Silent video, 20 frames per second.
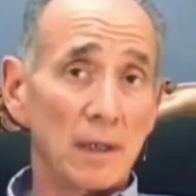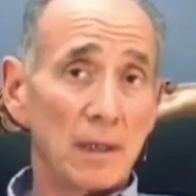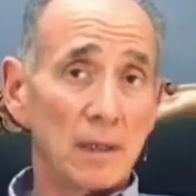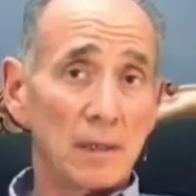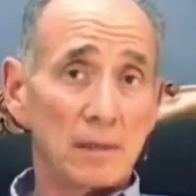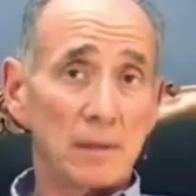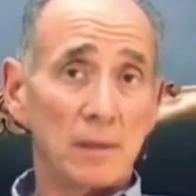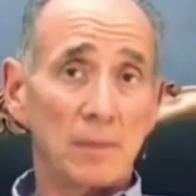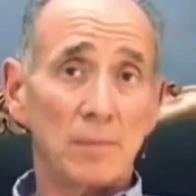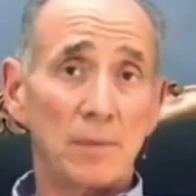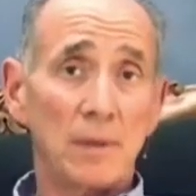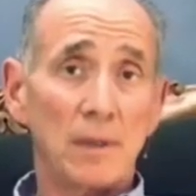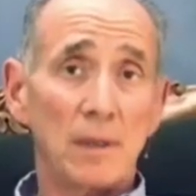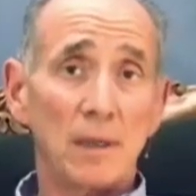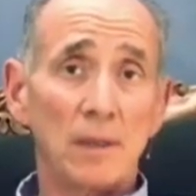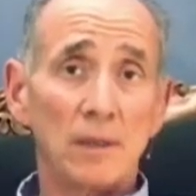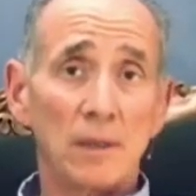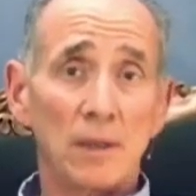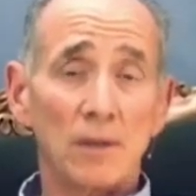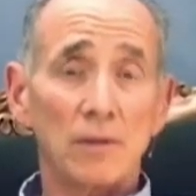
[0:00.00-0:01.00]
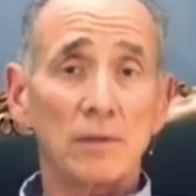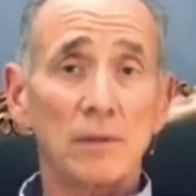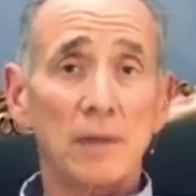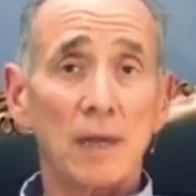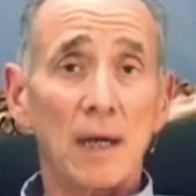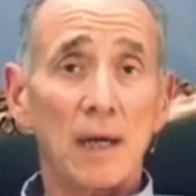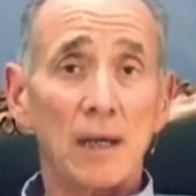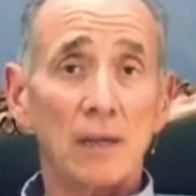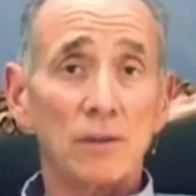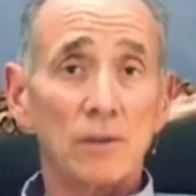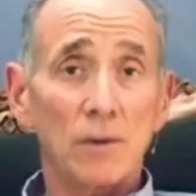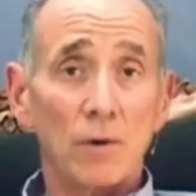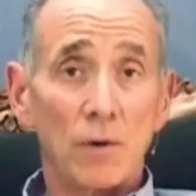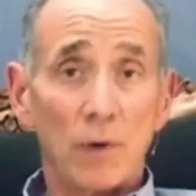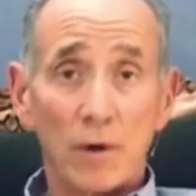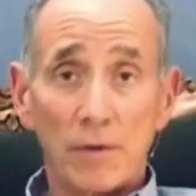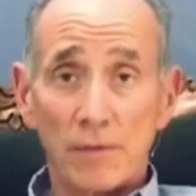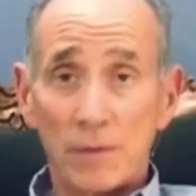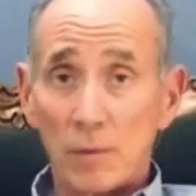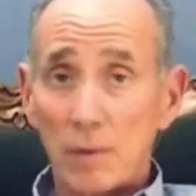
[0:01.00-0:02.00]
It is simply another stage. So
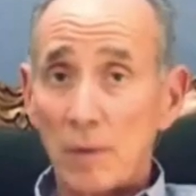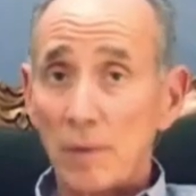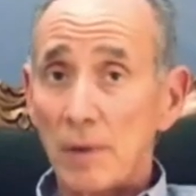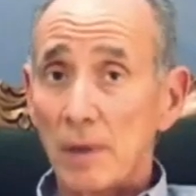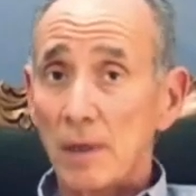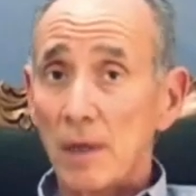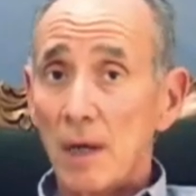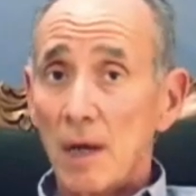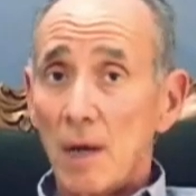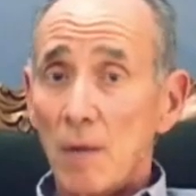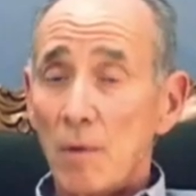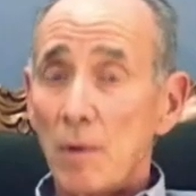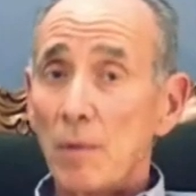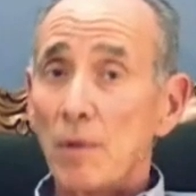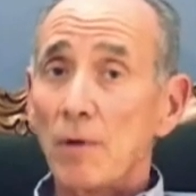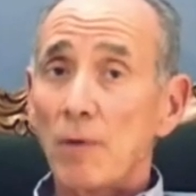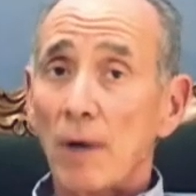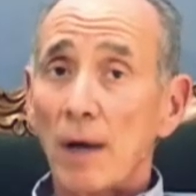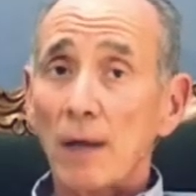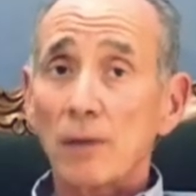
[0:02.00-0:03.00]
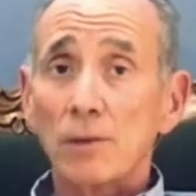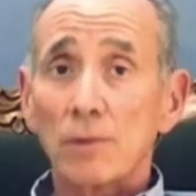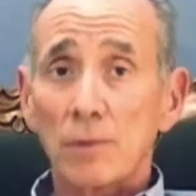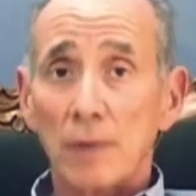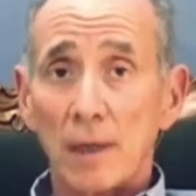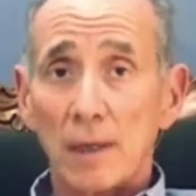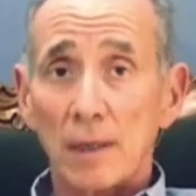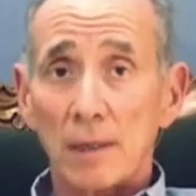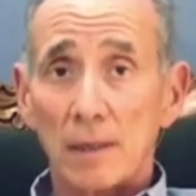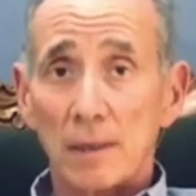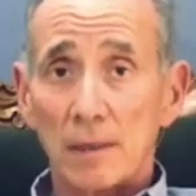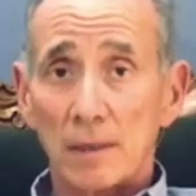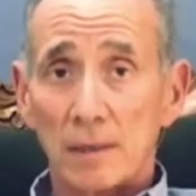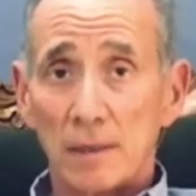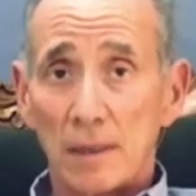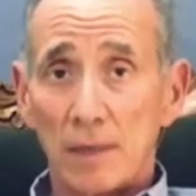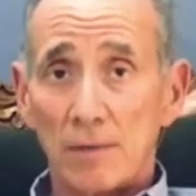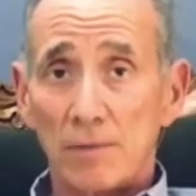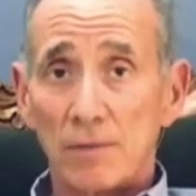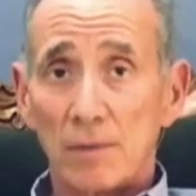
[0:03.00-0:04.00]
often when we graduate,
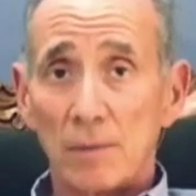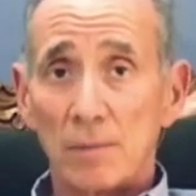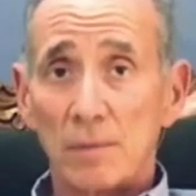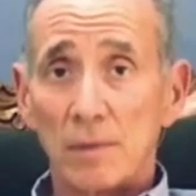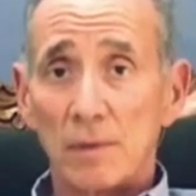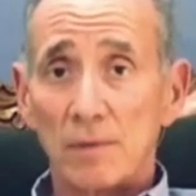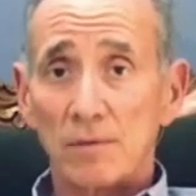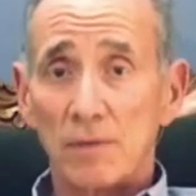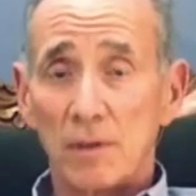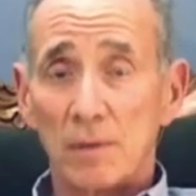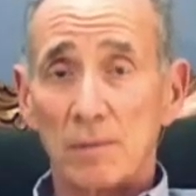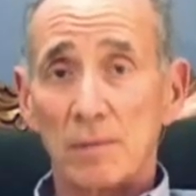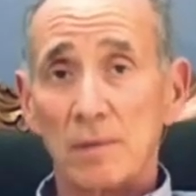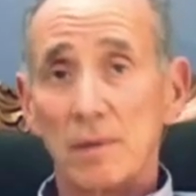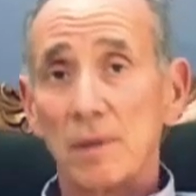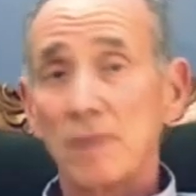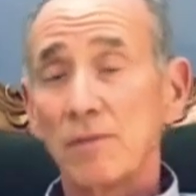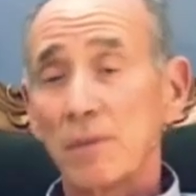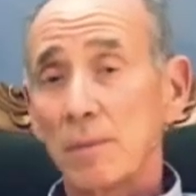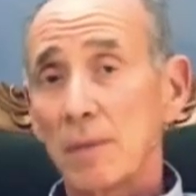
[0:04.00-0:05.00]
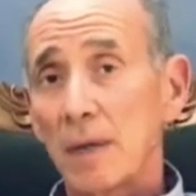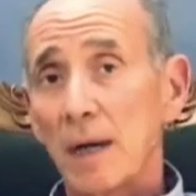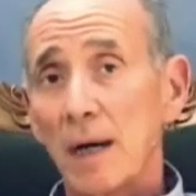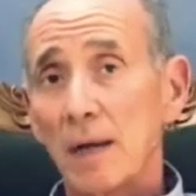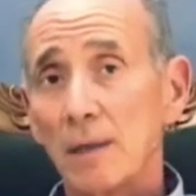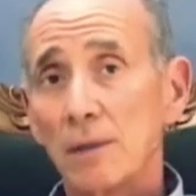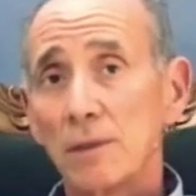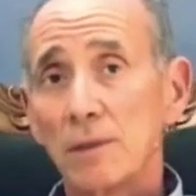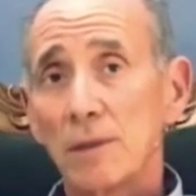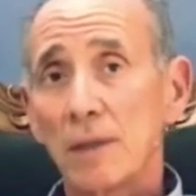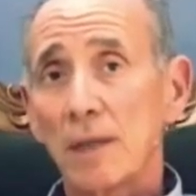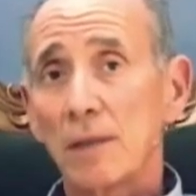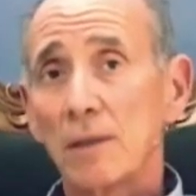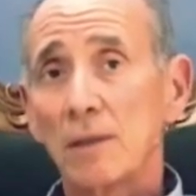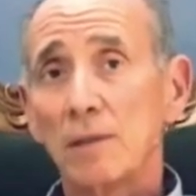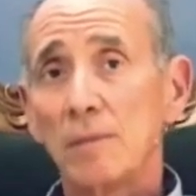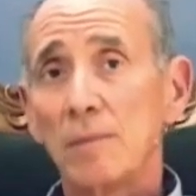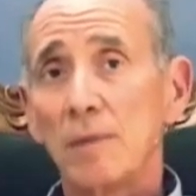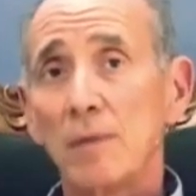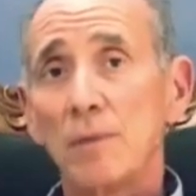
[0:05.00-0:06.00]
say from college, that
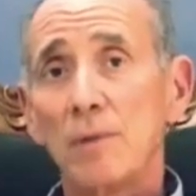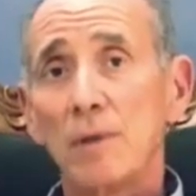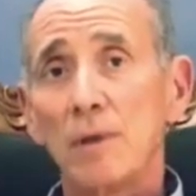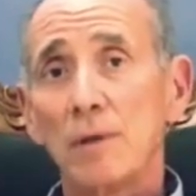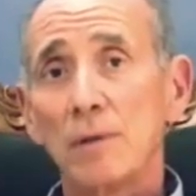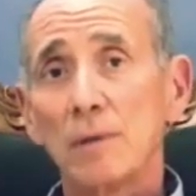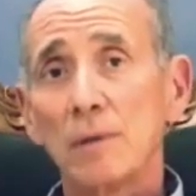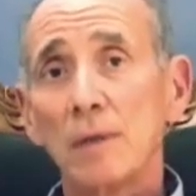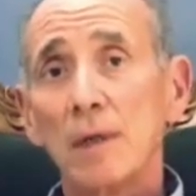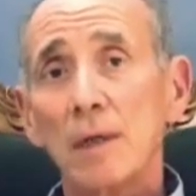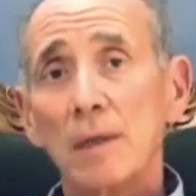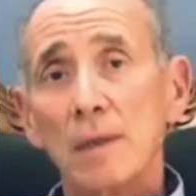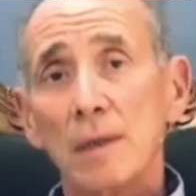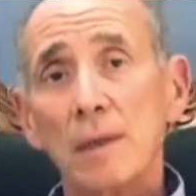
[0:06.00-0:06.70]
doesn't mean we don't